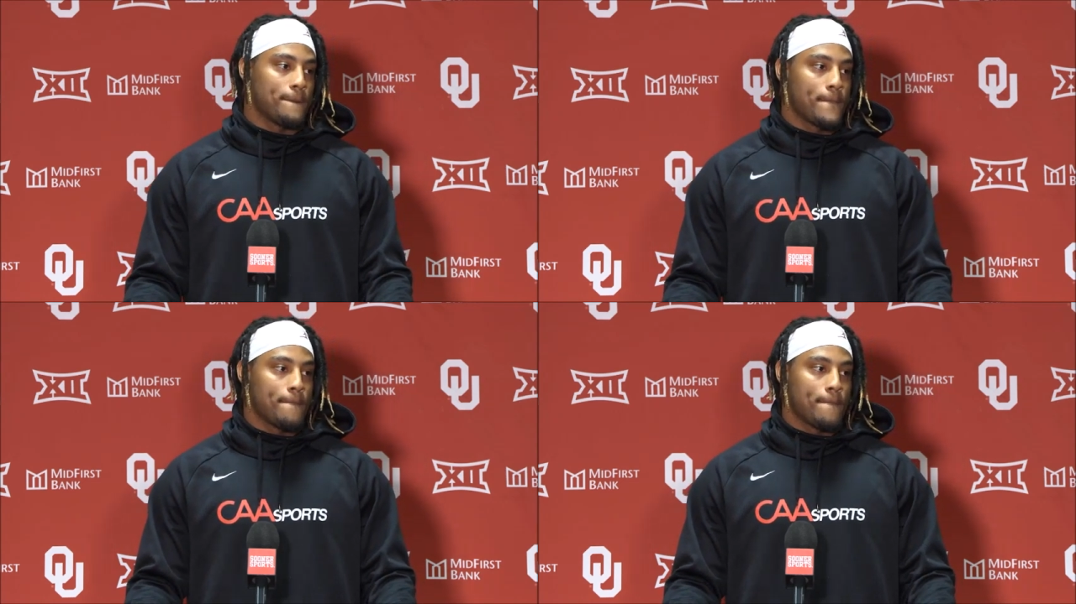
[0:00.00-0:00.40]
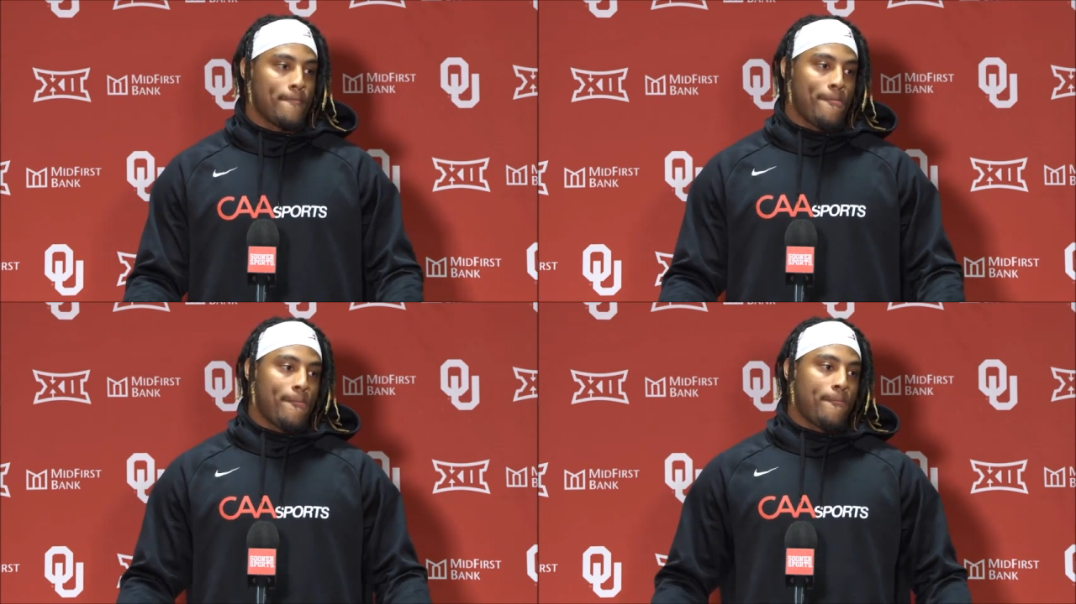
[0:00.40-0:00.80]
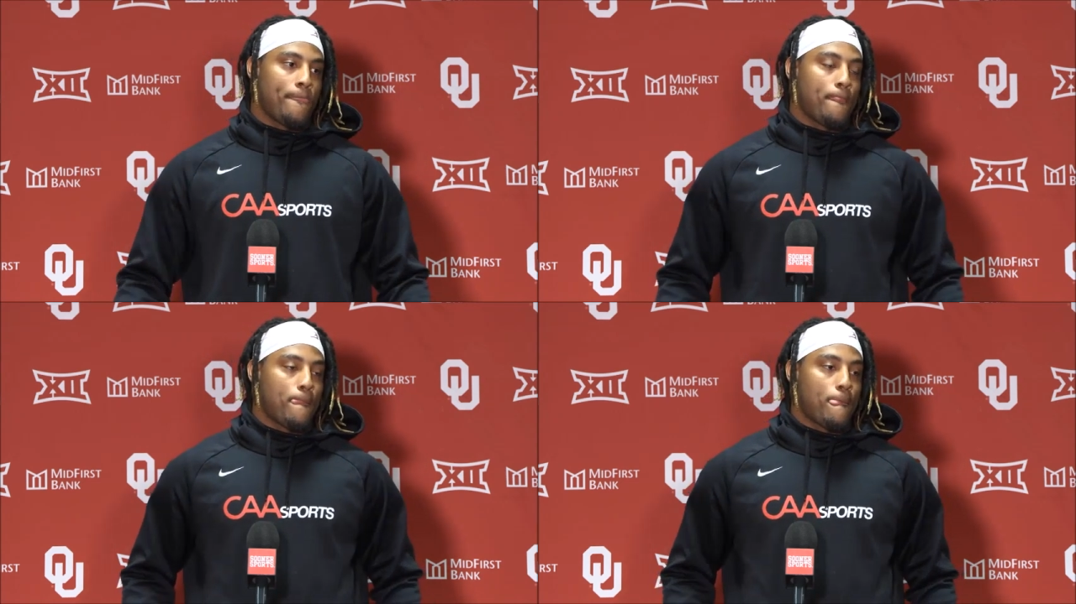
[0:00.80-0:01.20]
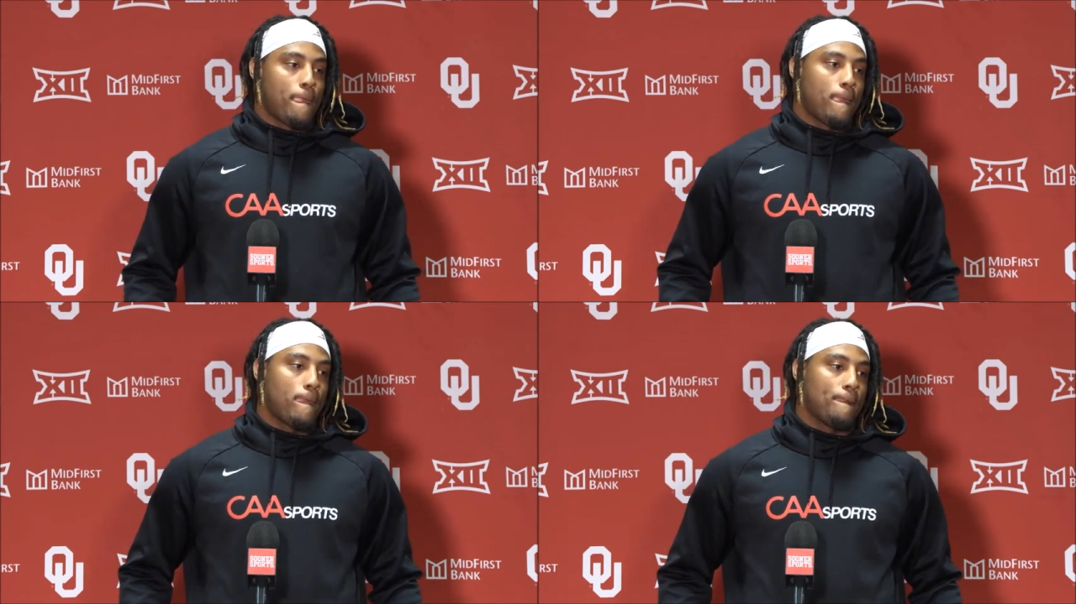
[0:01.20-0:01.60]

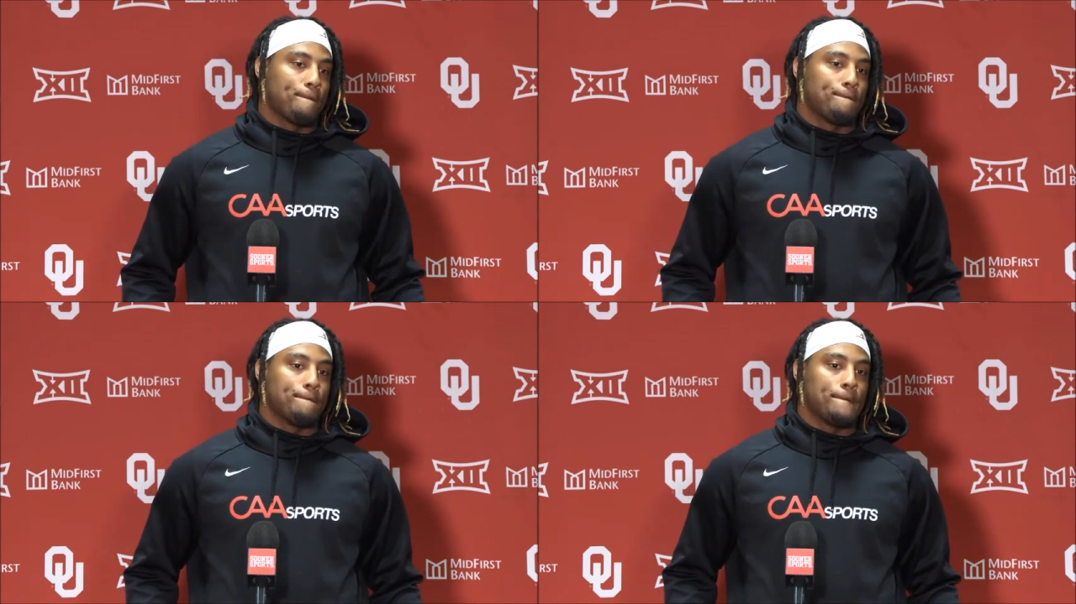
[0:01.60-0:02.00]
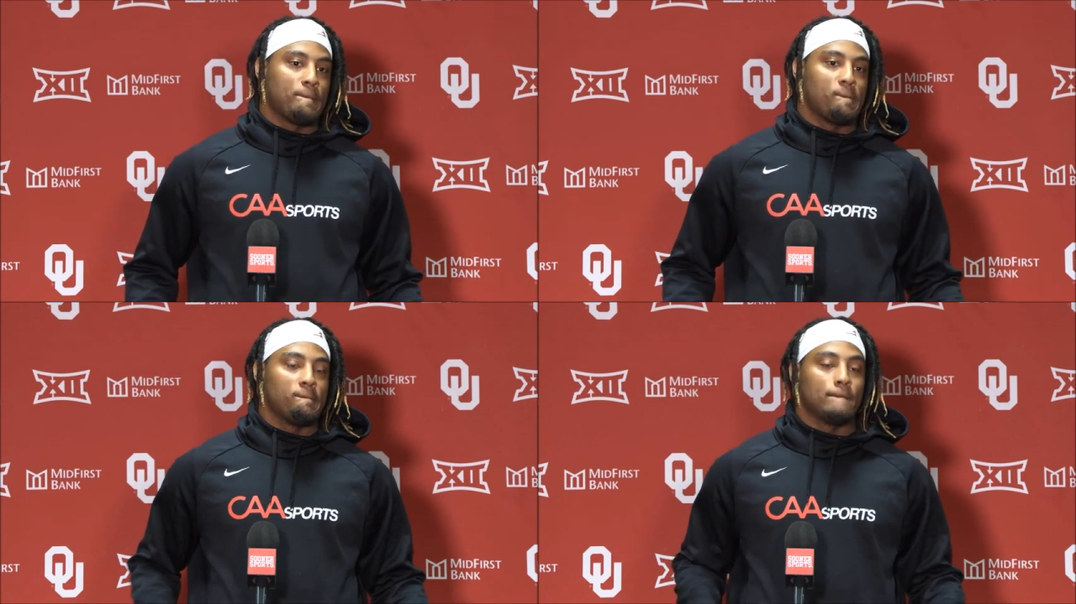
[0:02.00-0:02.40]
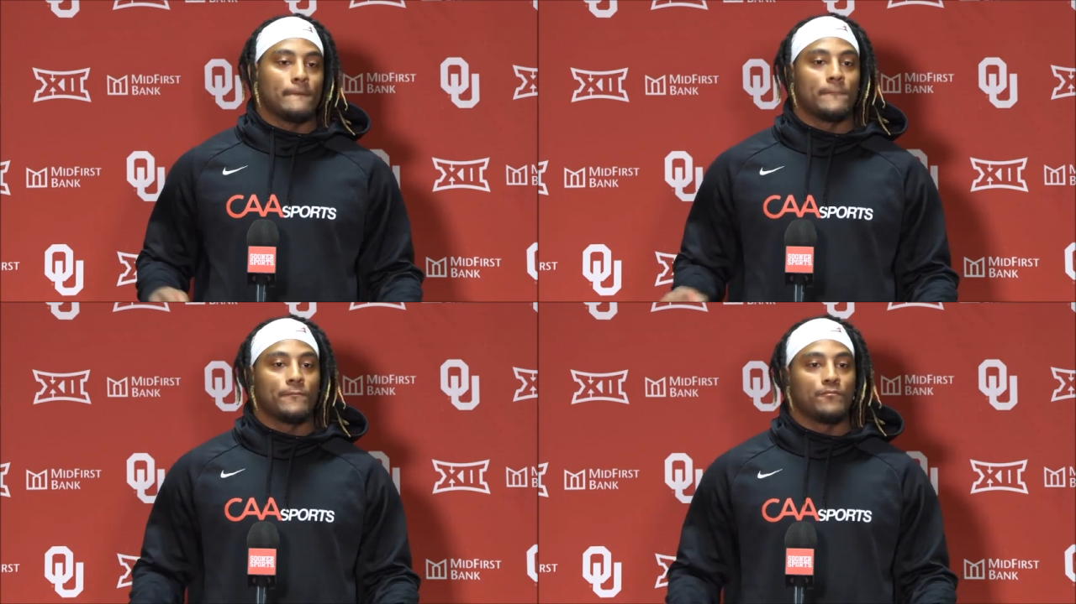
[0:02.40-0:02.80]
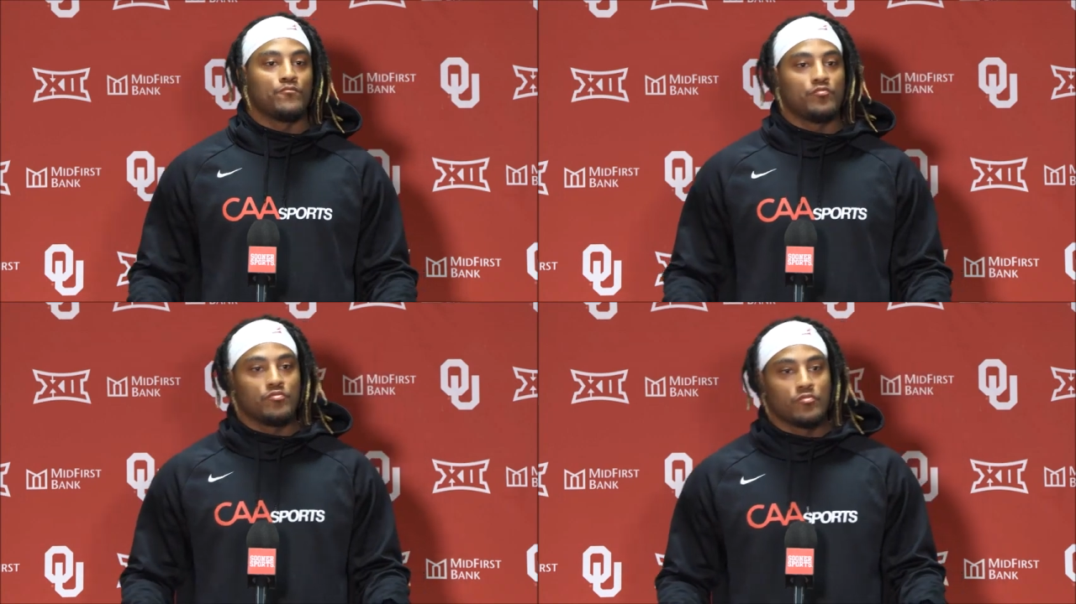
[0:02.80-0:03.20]

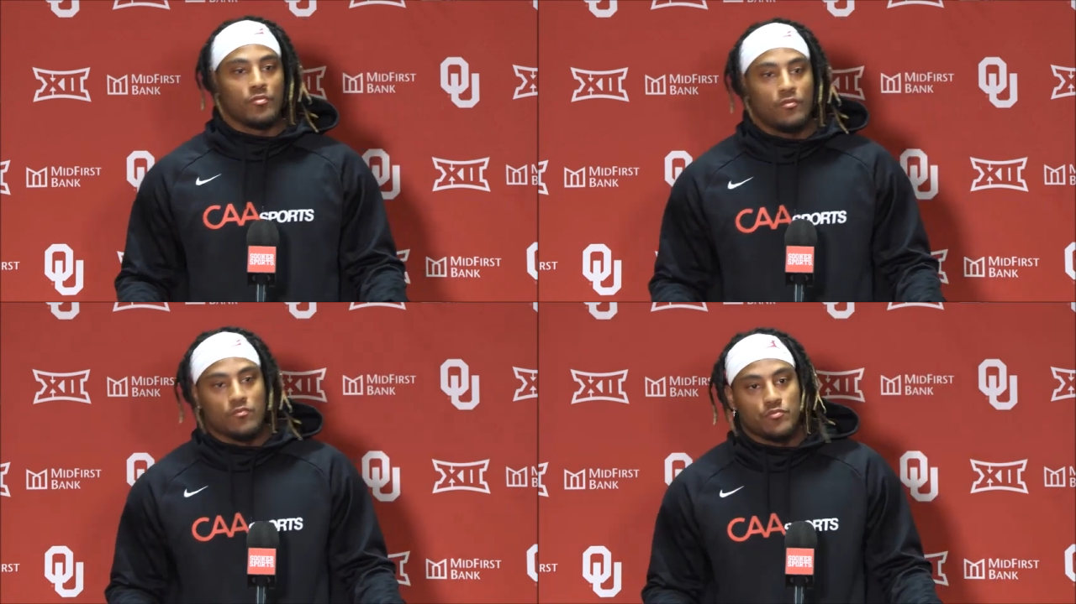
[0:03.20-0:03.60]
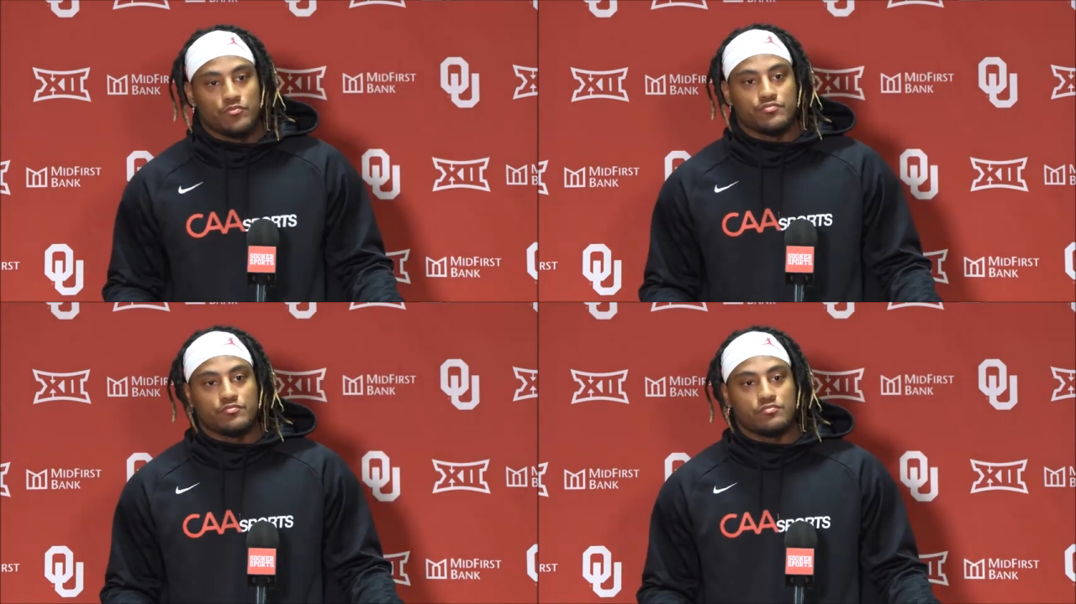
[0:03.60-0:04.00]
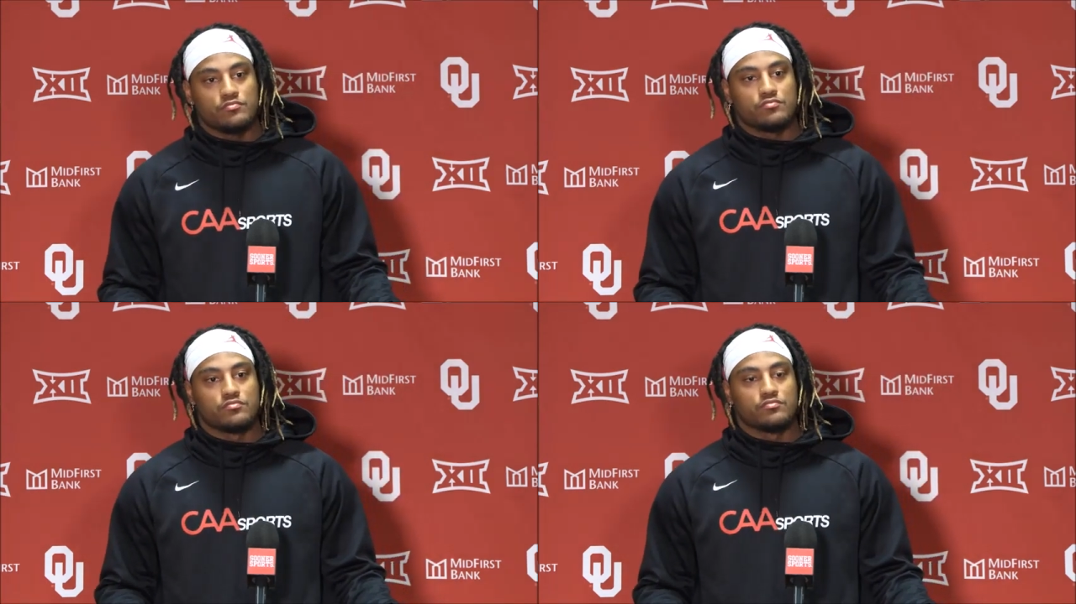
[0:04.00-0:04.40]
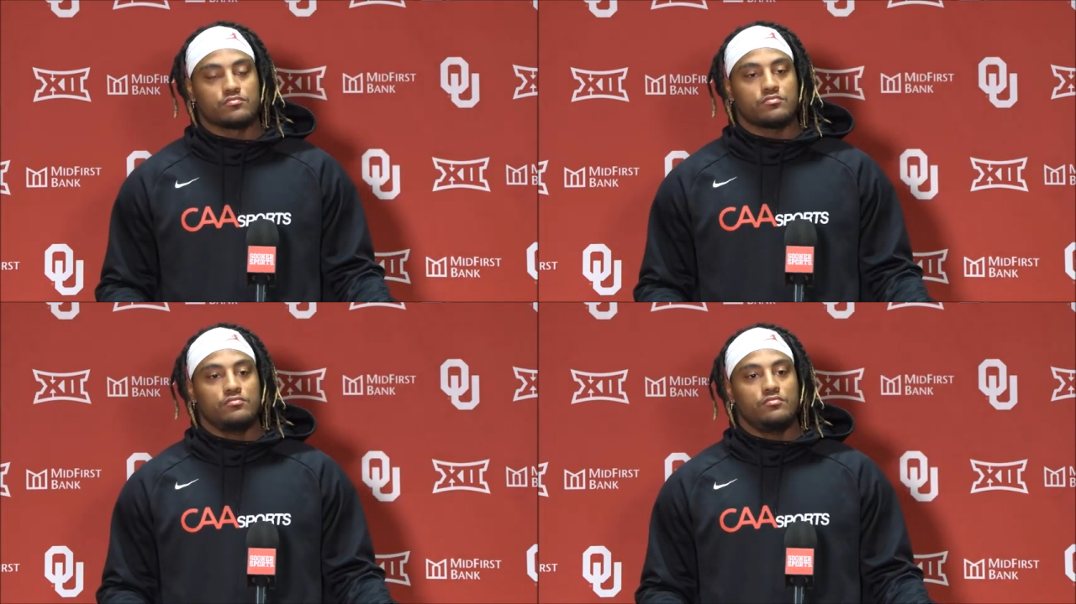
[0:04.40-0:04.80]

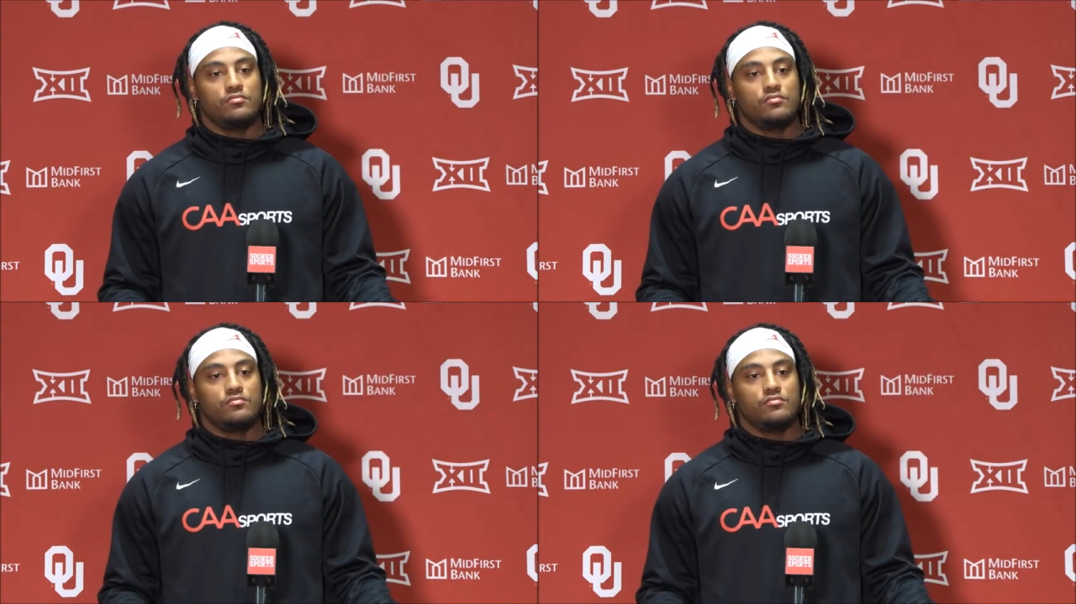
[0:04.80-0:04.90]
[no speech]